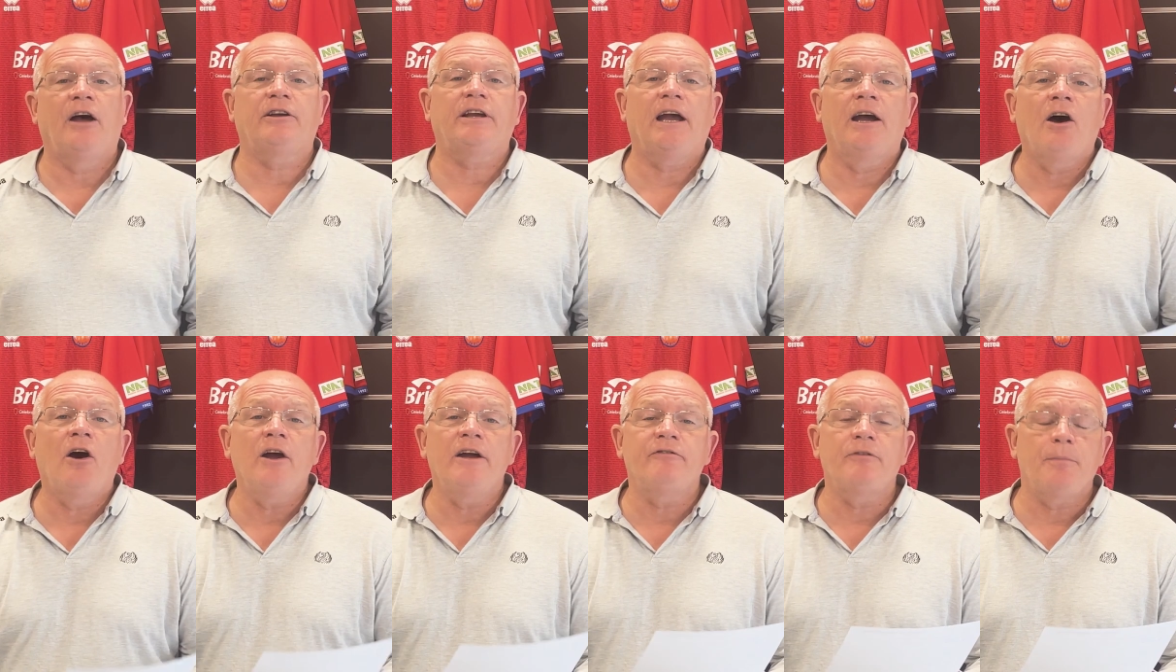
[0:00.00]
Okay,
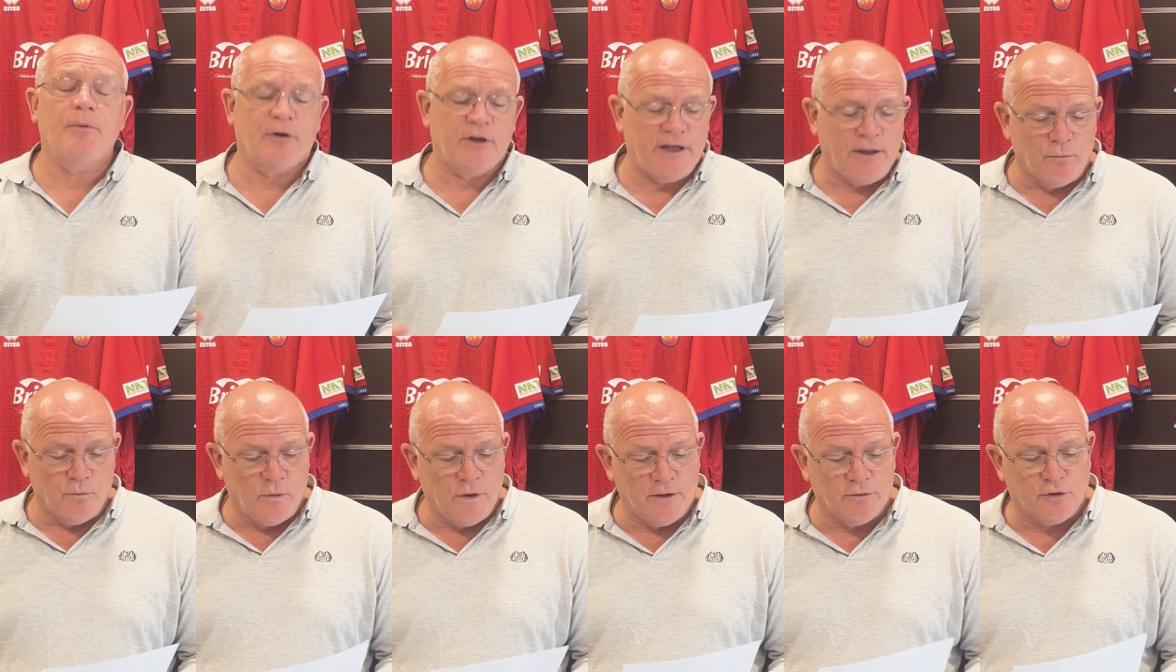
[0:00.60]
hi everybody,
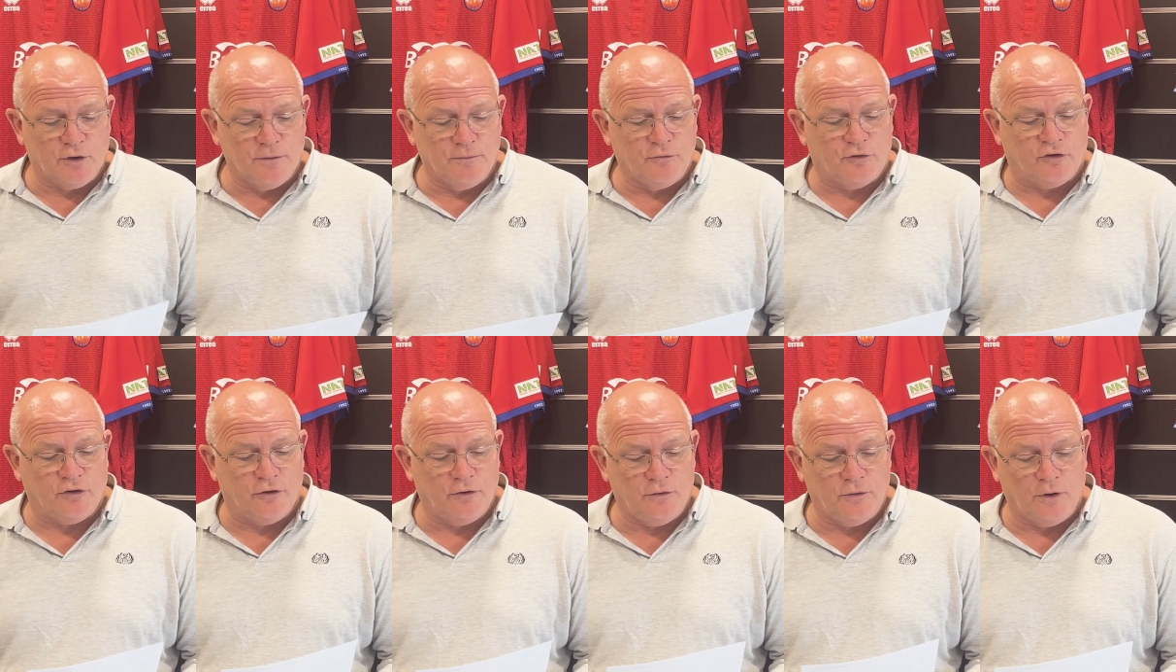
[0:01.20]
and welcome
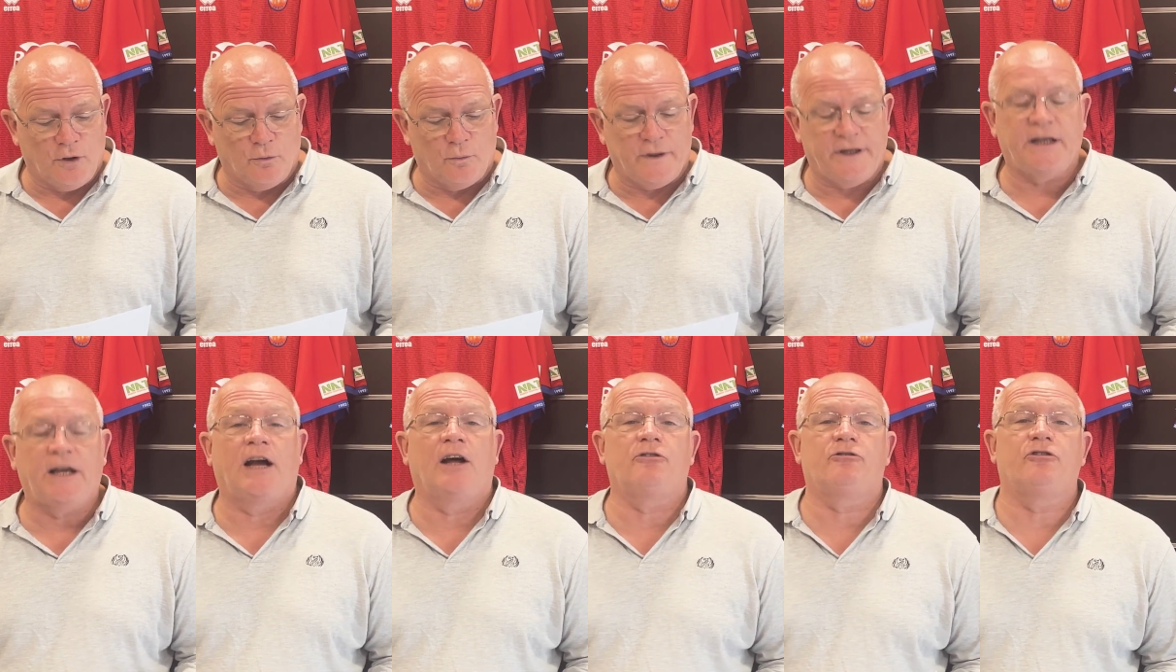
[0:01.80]
to a week
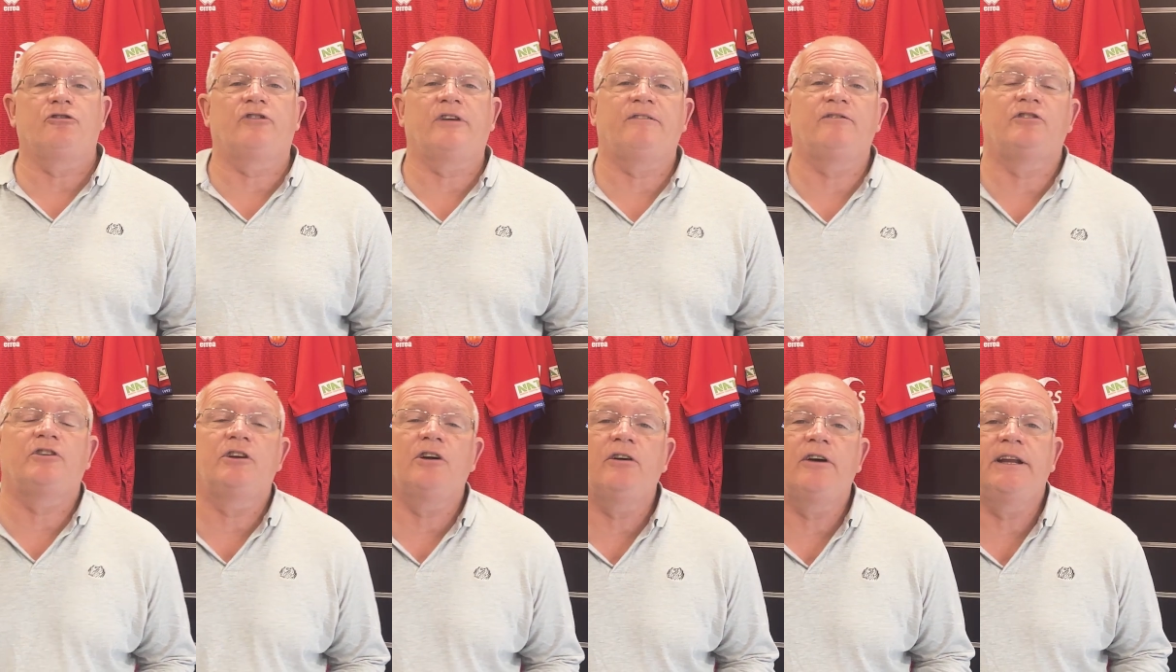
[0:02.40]

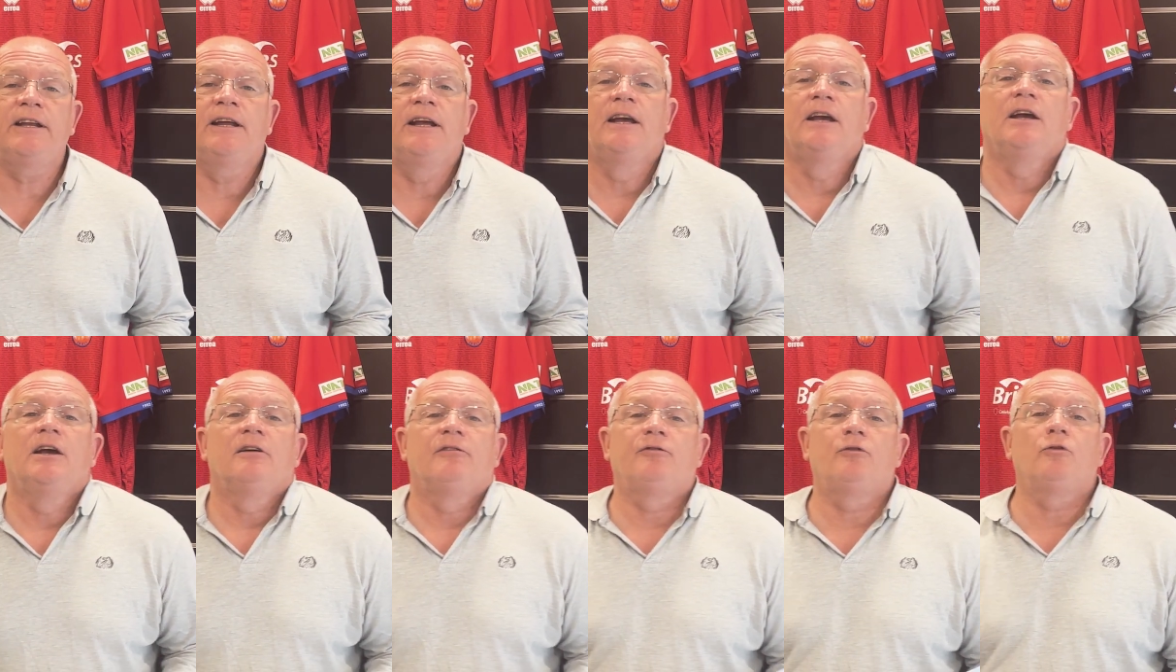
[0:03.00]
179
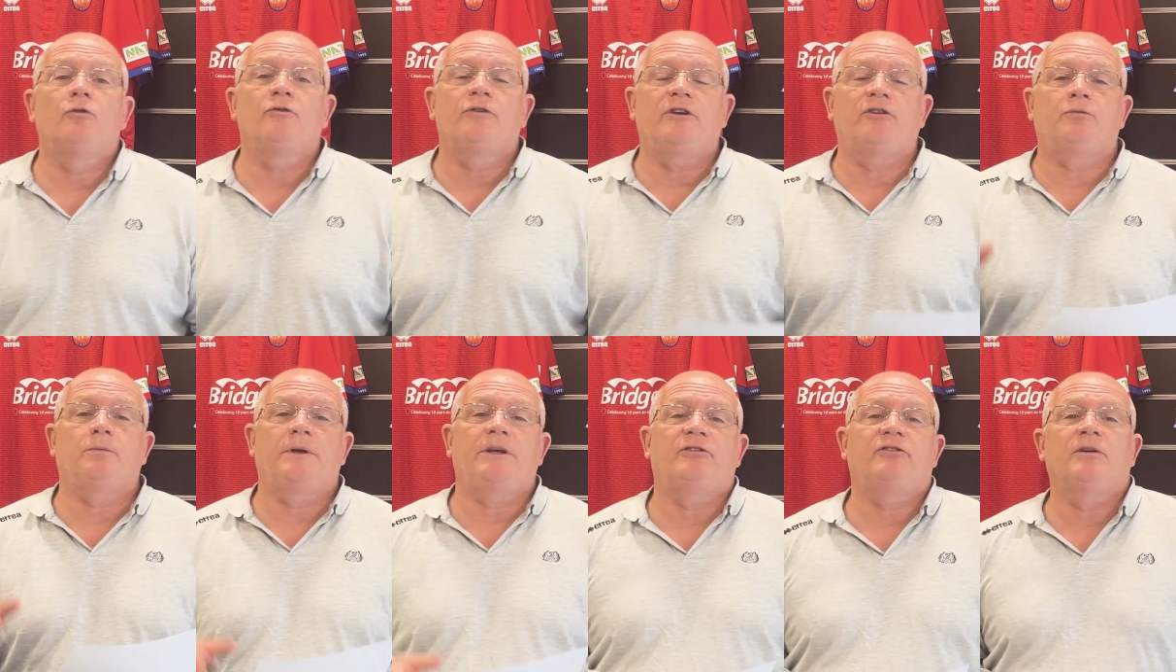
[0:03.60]
for this
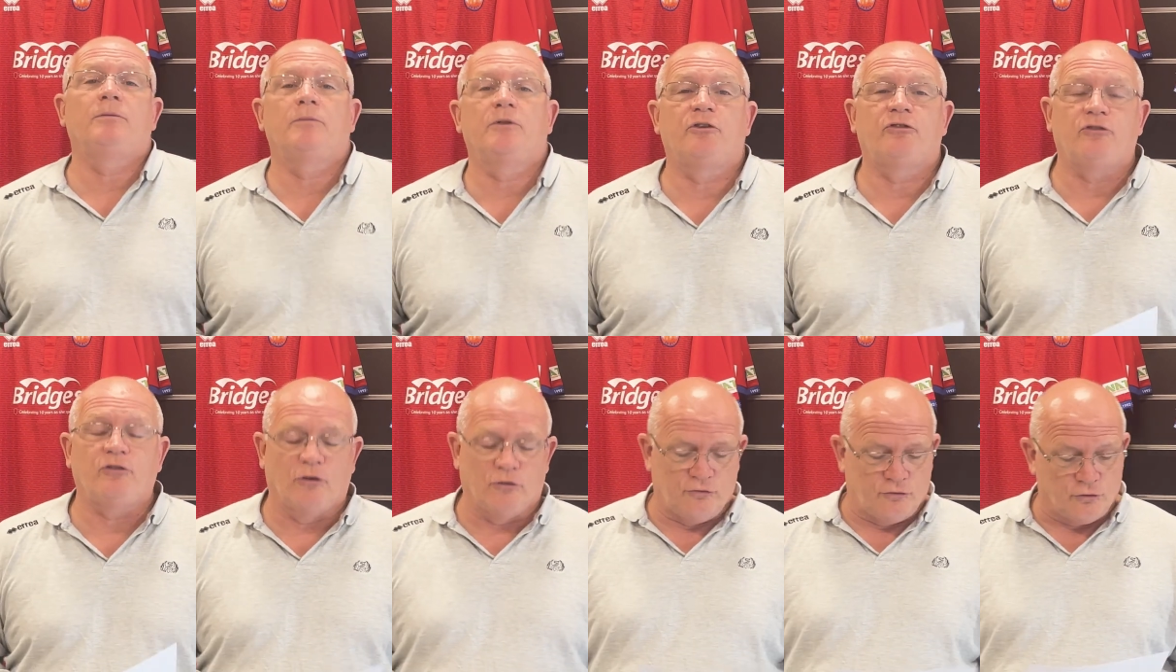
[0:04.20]
week's In With The
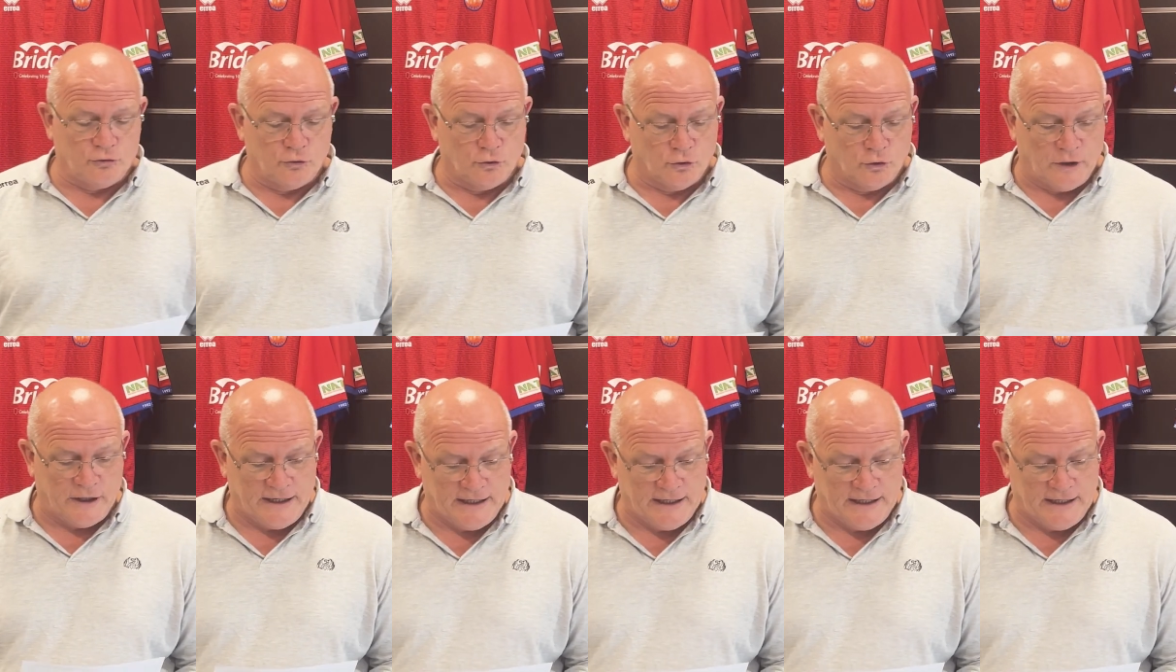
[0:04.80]
Shot draw.